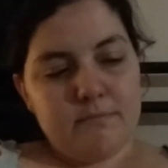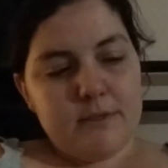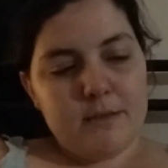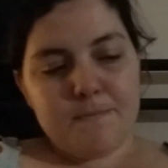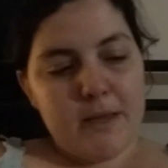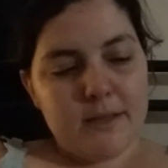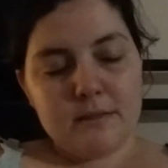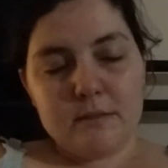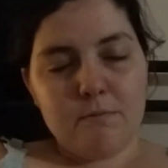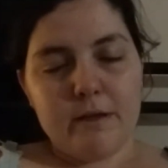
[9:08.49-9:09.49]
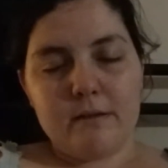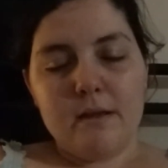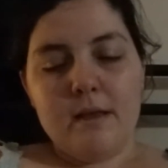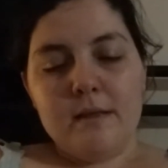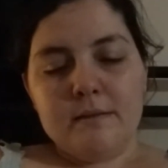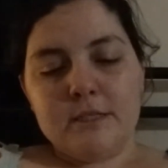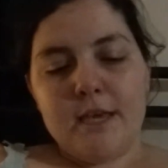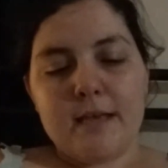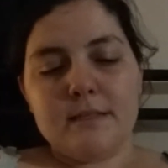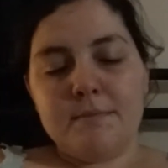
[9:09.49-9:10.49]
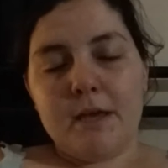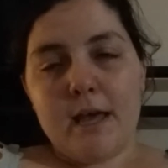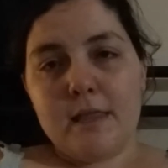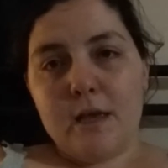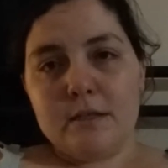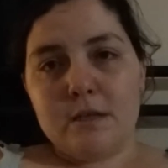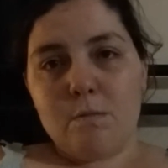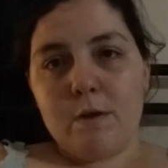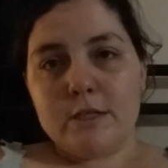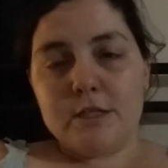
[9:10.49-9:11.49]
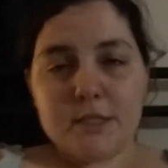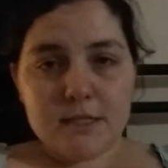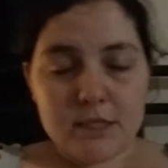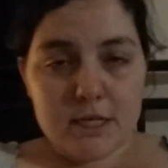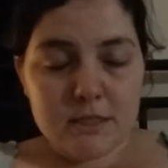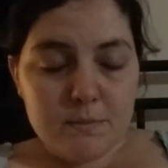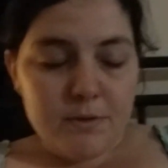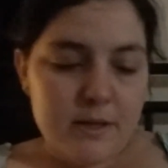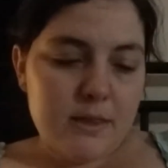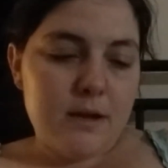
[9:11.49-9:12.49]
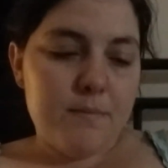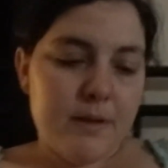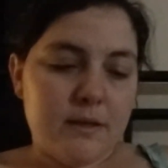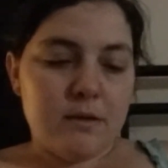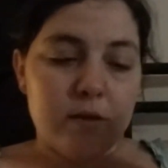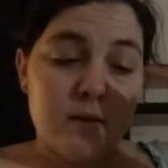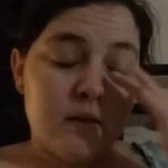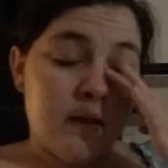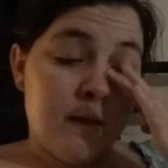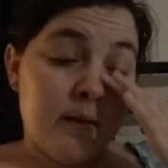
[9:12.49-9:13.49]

Depends what she has, some guidelines on what she suggests to put in there, but you can